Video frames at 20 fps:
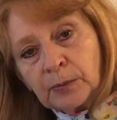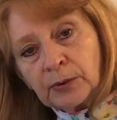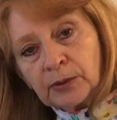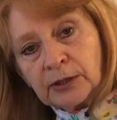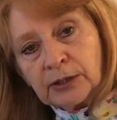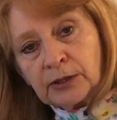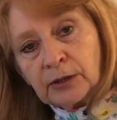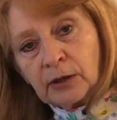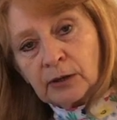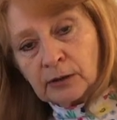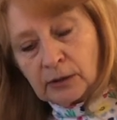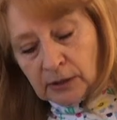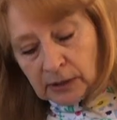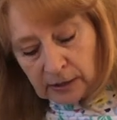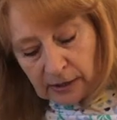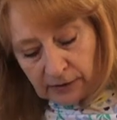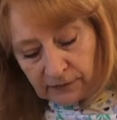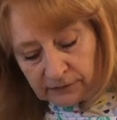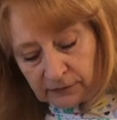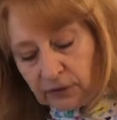it on.
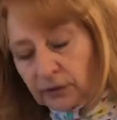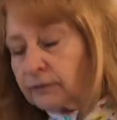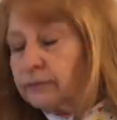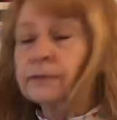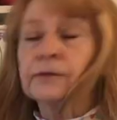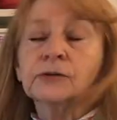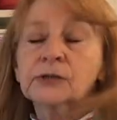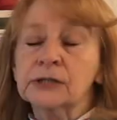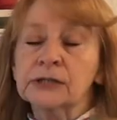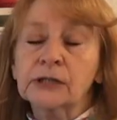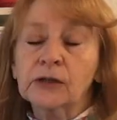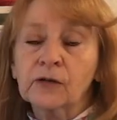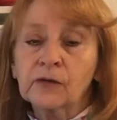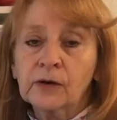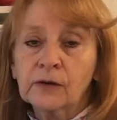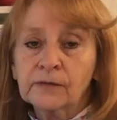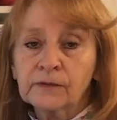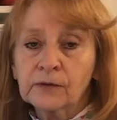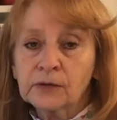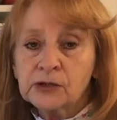I've got
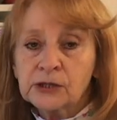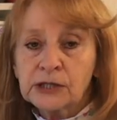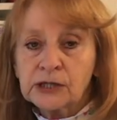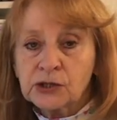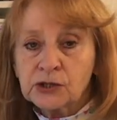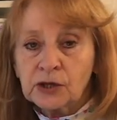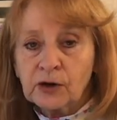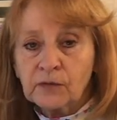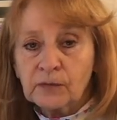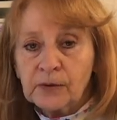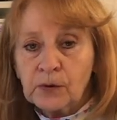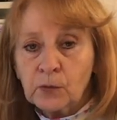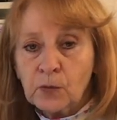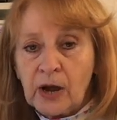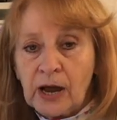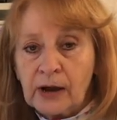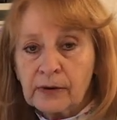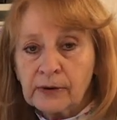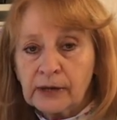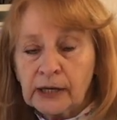footage of me
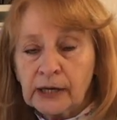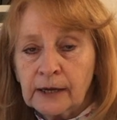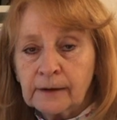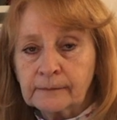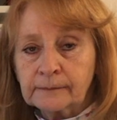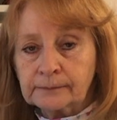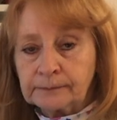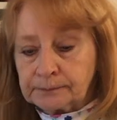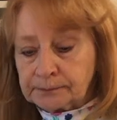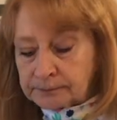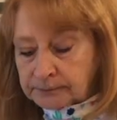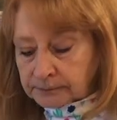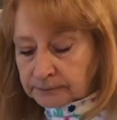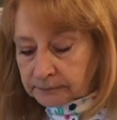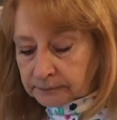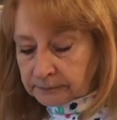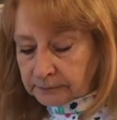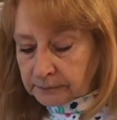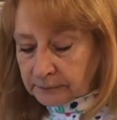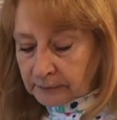wearing it,
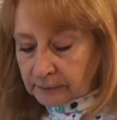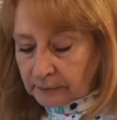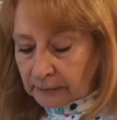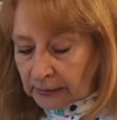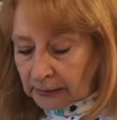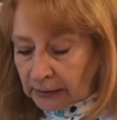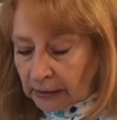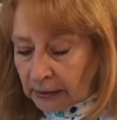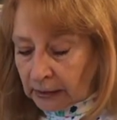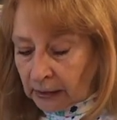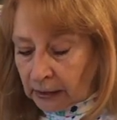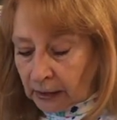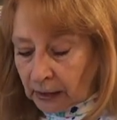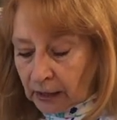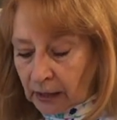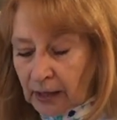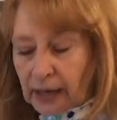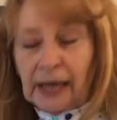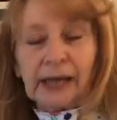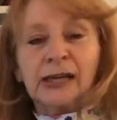
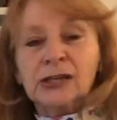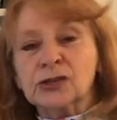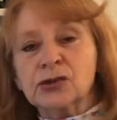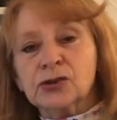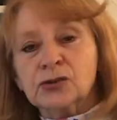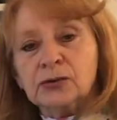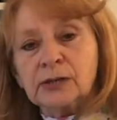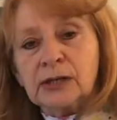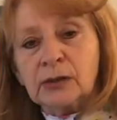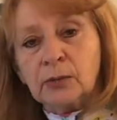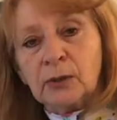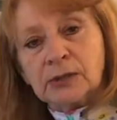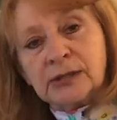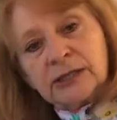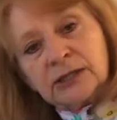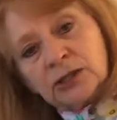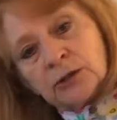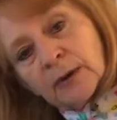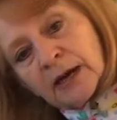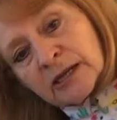and I just really wanted
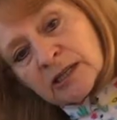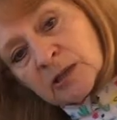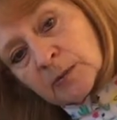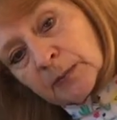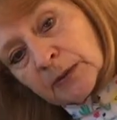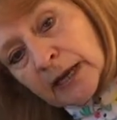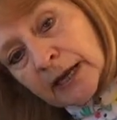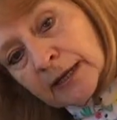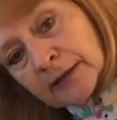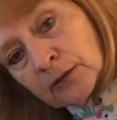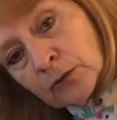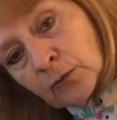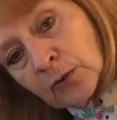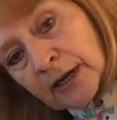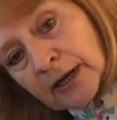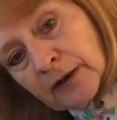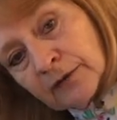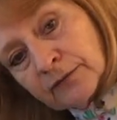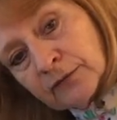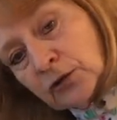to explain the way
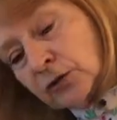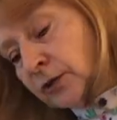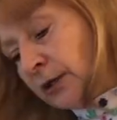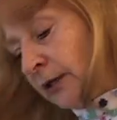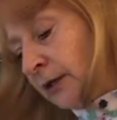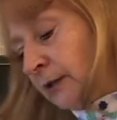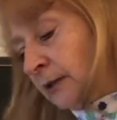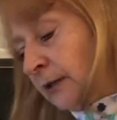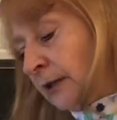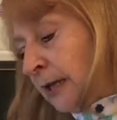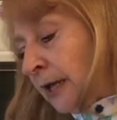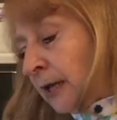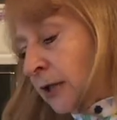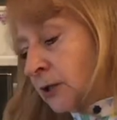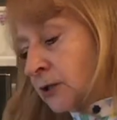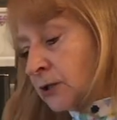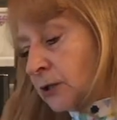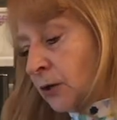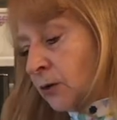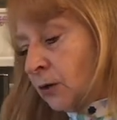I've done it.
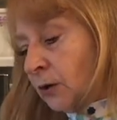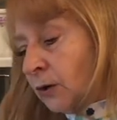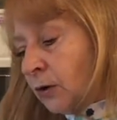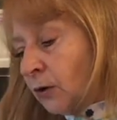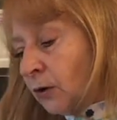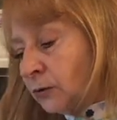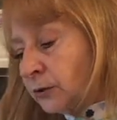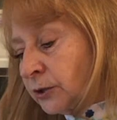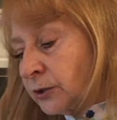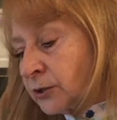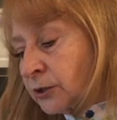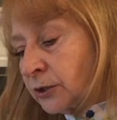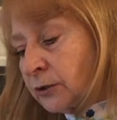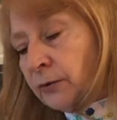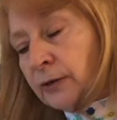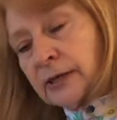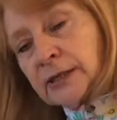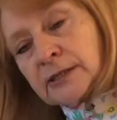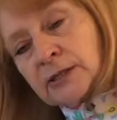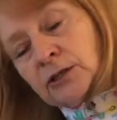So all you do
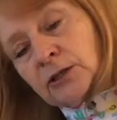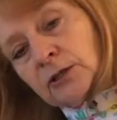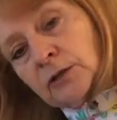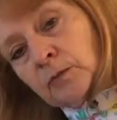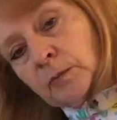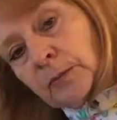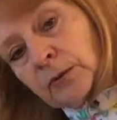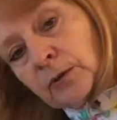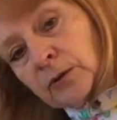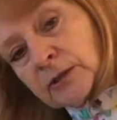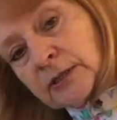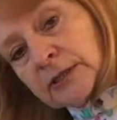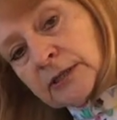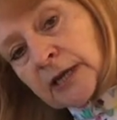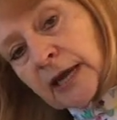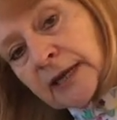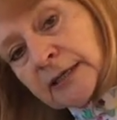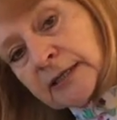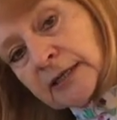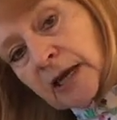is you put
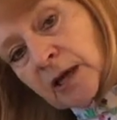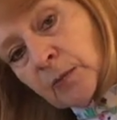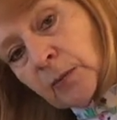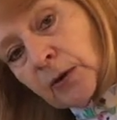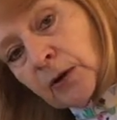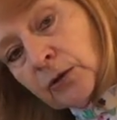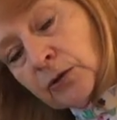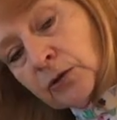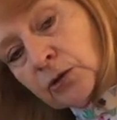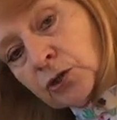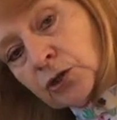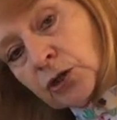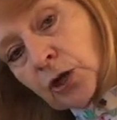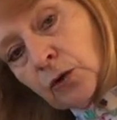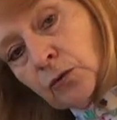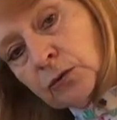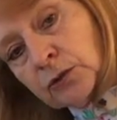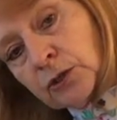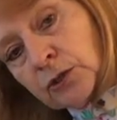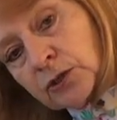stay tape on the
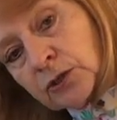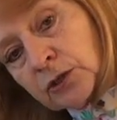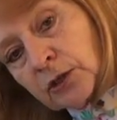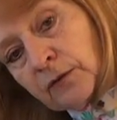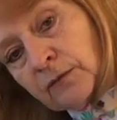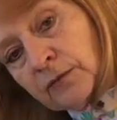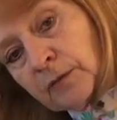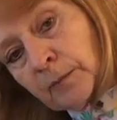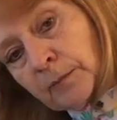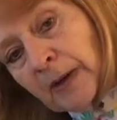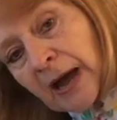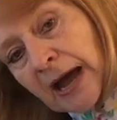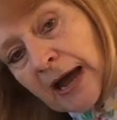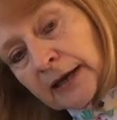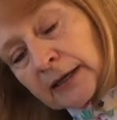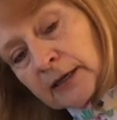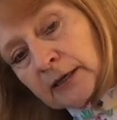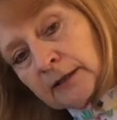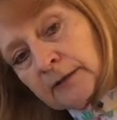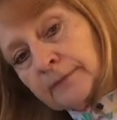shoulders of the
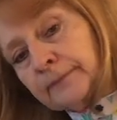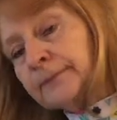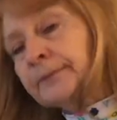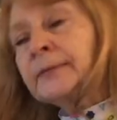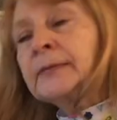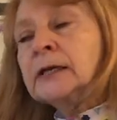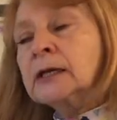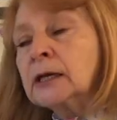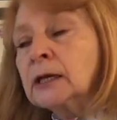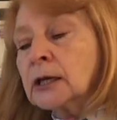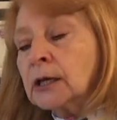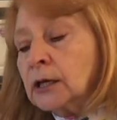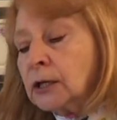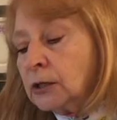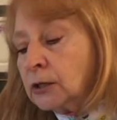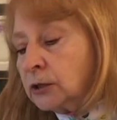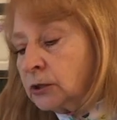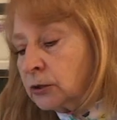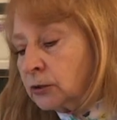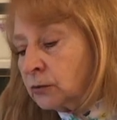back,
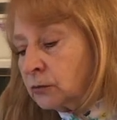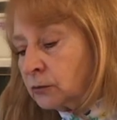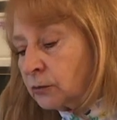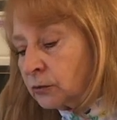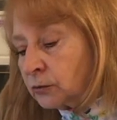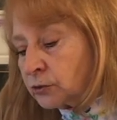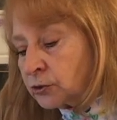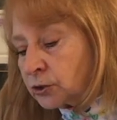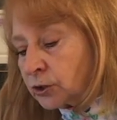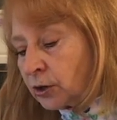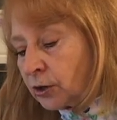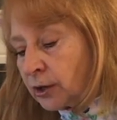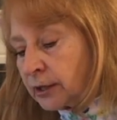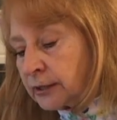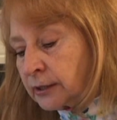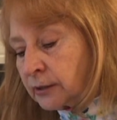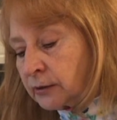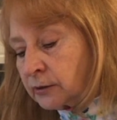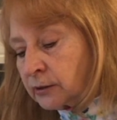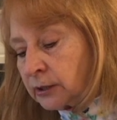you join
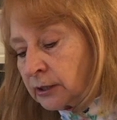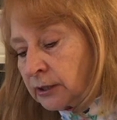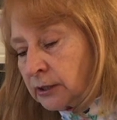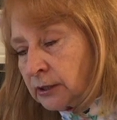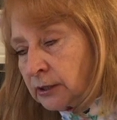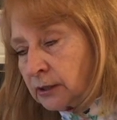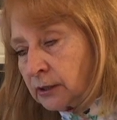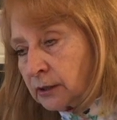the